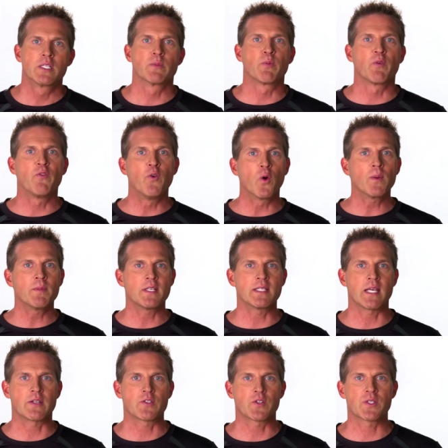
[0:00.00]
To perform
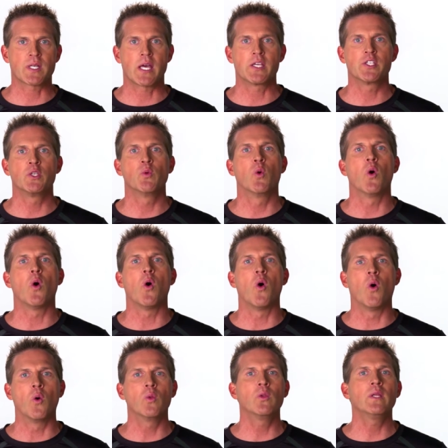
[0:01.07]
this exercise, you will
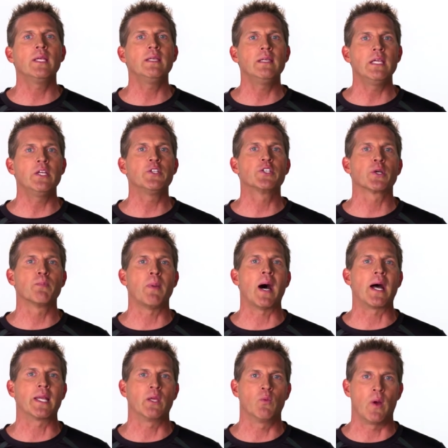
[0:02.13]
only need your
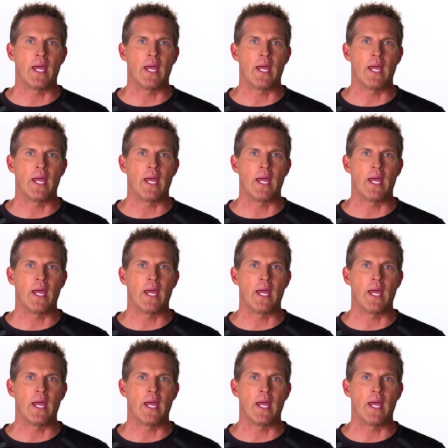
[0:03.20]
body